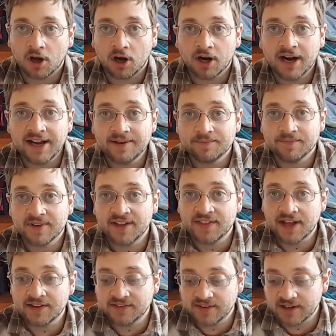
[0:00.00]
All right, and
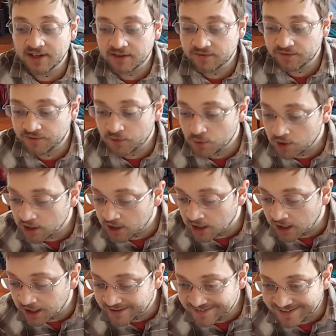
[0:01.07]
that's it for
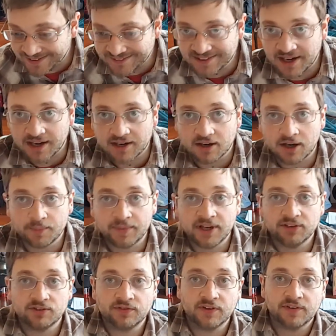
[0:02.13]
tick-tock on
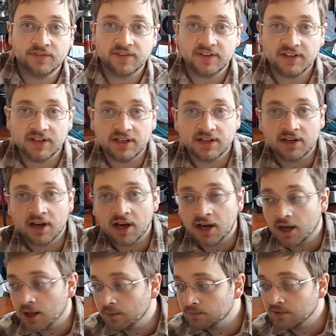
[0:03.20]
page 15.
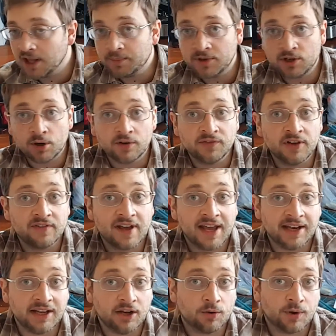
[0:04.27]
Let me know if you have
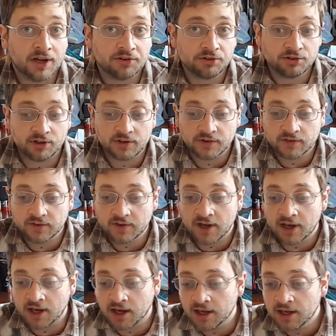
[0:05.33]
any questions.
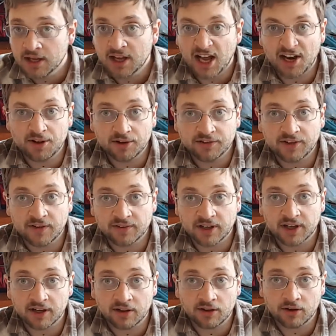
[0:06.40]
I know this stuff can
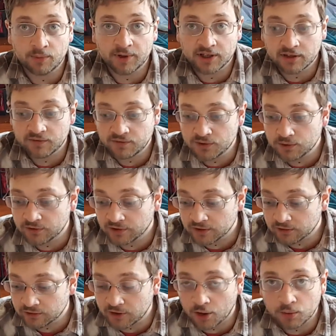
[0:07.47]
get a little bit confusing,
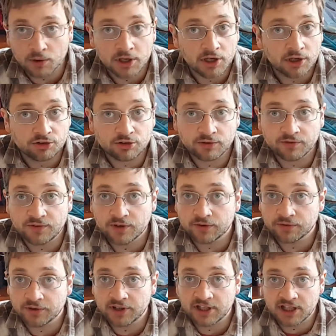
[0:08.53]
so just feel
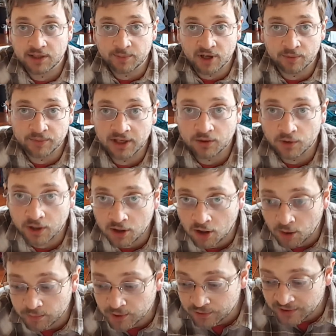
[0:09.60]
free to email me or
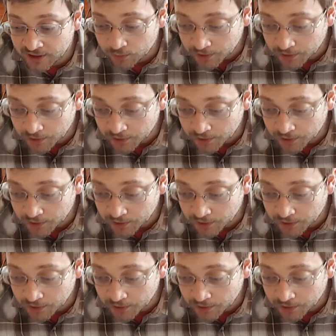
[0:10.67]
call me with any